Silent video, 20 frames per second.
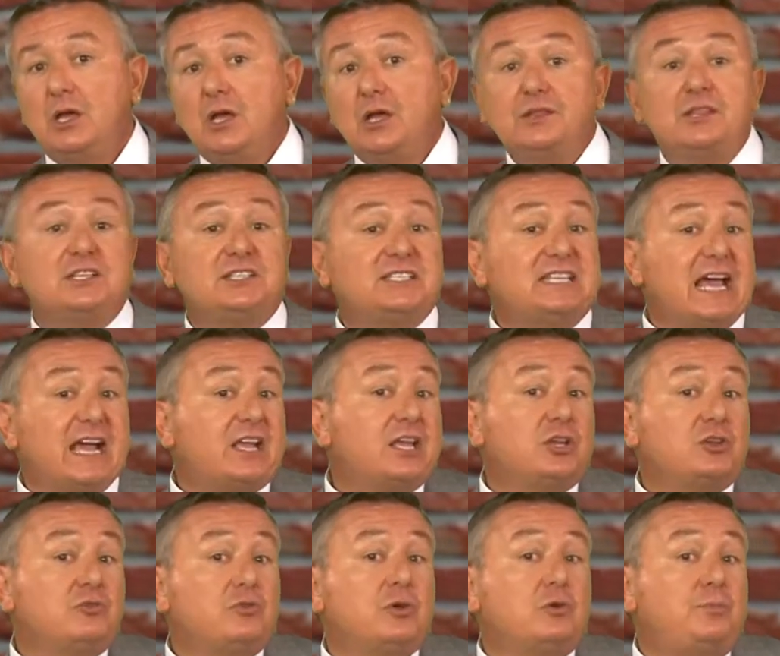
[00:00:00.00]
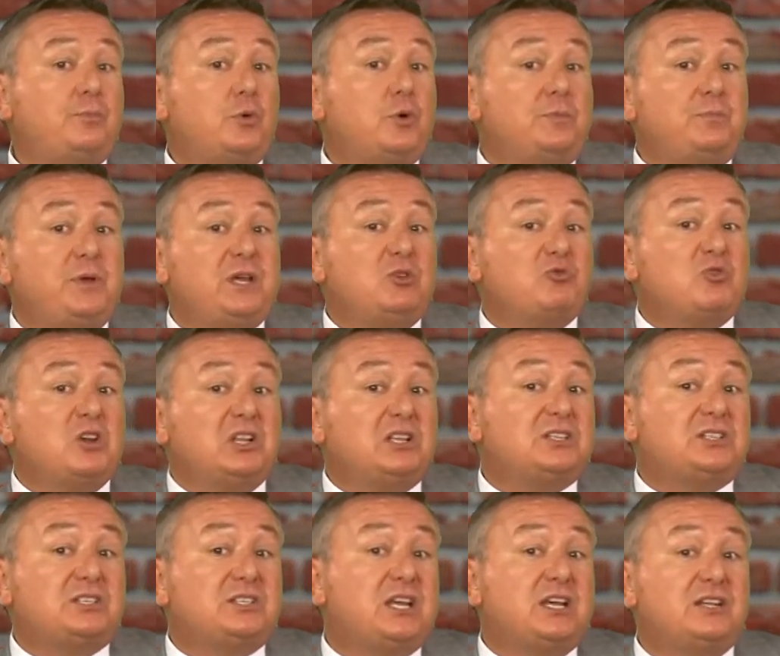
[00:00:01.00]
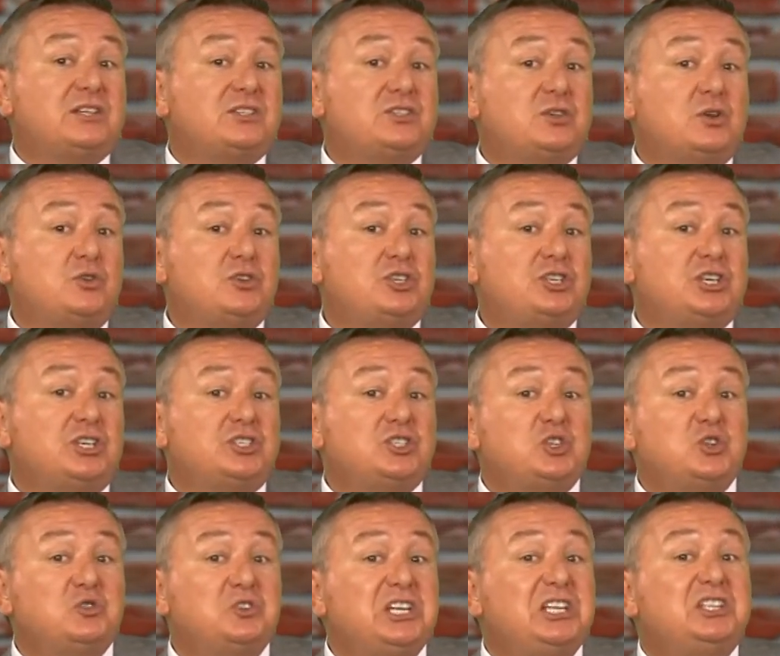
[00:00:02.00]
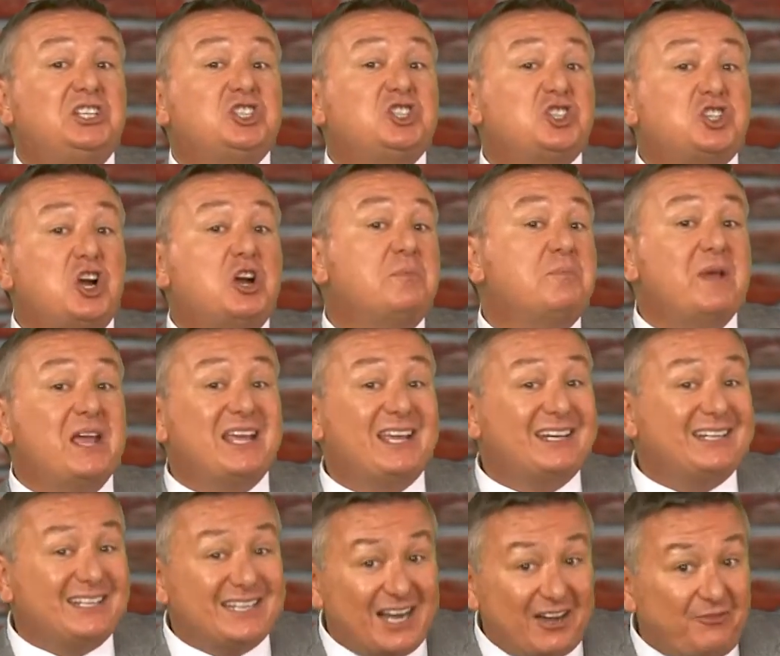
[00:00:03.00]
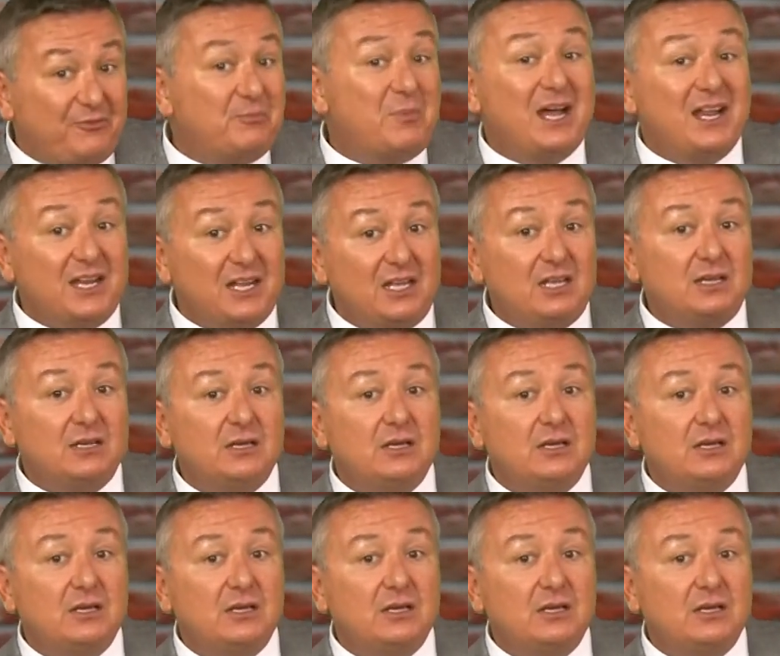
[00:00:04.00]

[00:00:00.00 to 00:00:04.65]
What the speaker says: The second group would be real estate associates who need to start making enough money